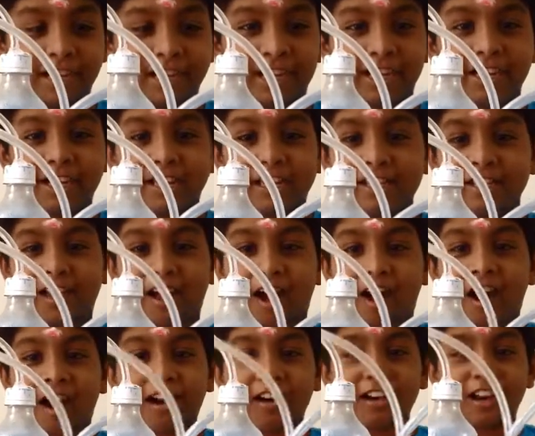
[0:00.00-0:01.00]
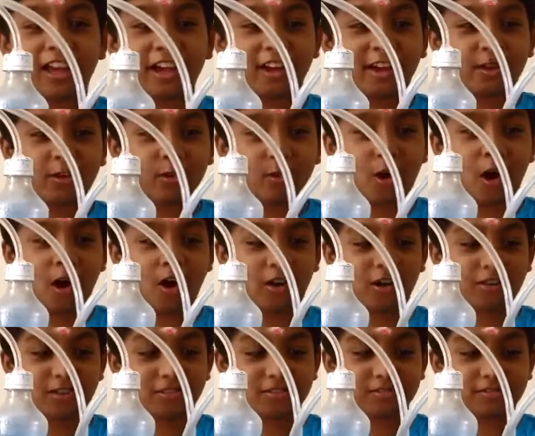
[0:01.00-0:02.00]
It is hard like a
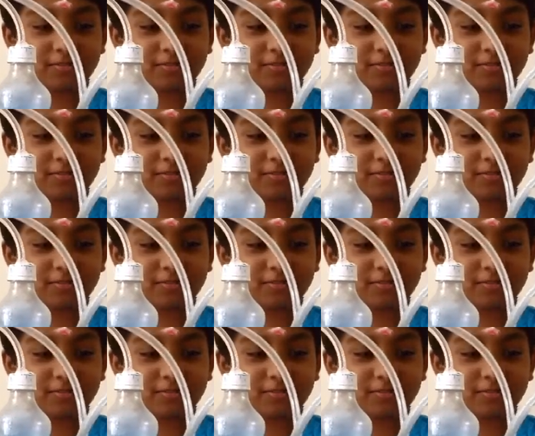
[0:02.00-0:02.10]
rock.